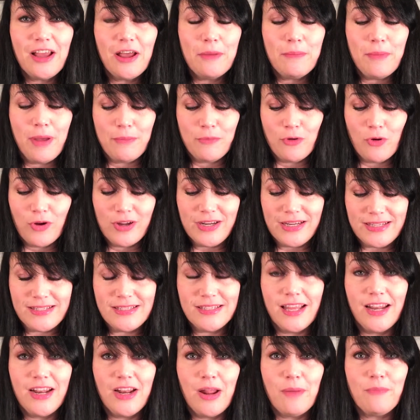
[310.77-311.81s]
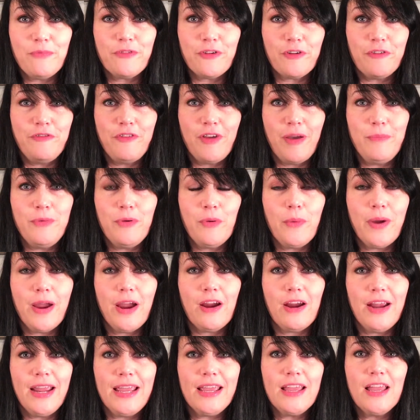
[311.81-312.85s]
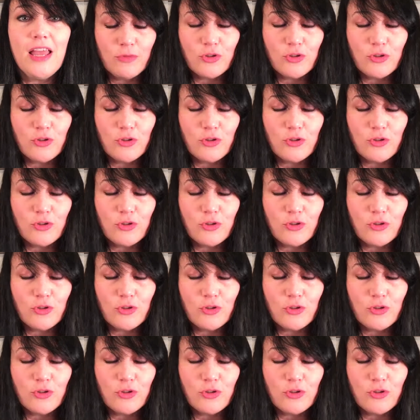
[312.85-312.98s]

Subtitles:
I'm going to set it up for February.